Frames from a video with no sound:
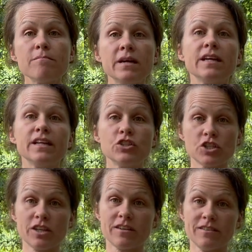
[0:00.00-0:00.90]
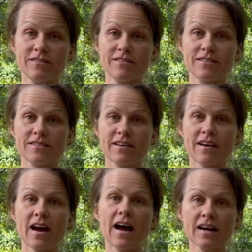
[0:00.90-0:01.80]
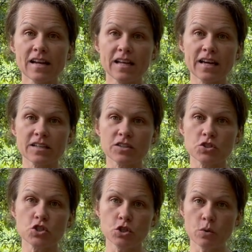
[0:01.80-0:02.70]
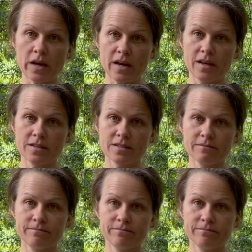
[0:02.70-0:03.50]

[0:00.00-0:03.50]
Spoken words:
many chickens, I collected 2 eggs.